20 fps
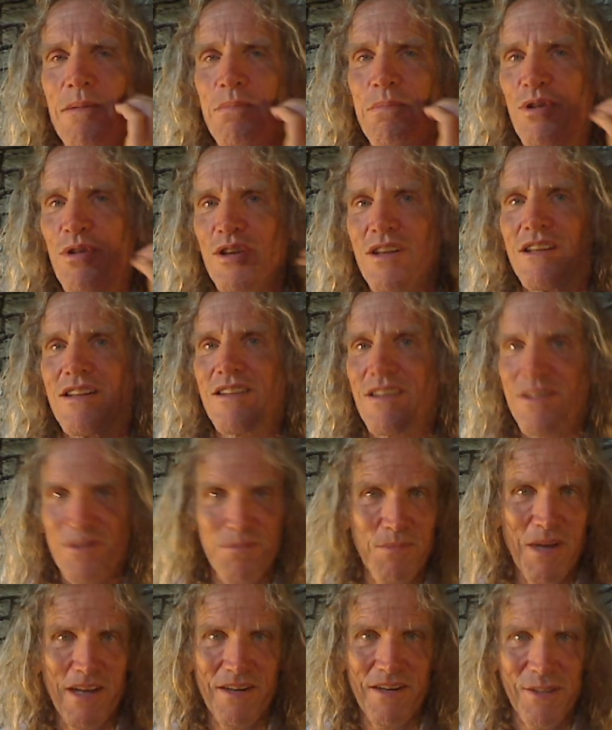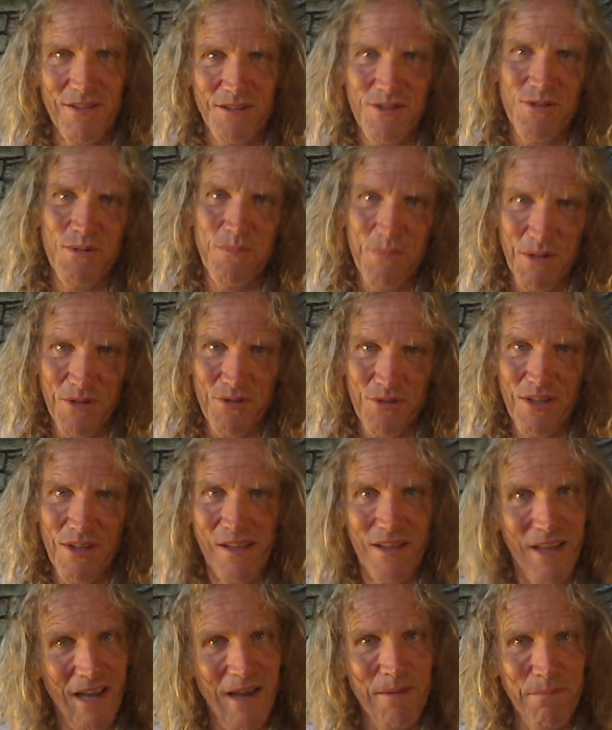But it doesn't matter that you're melting
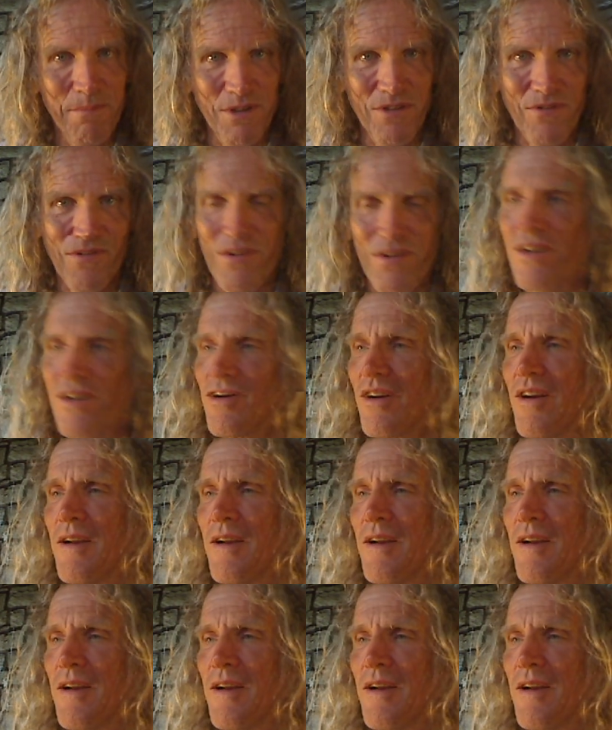the atmosphere.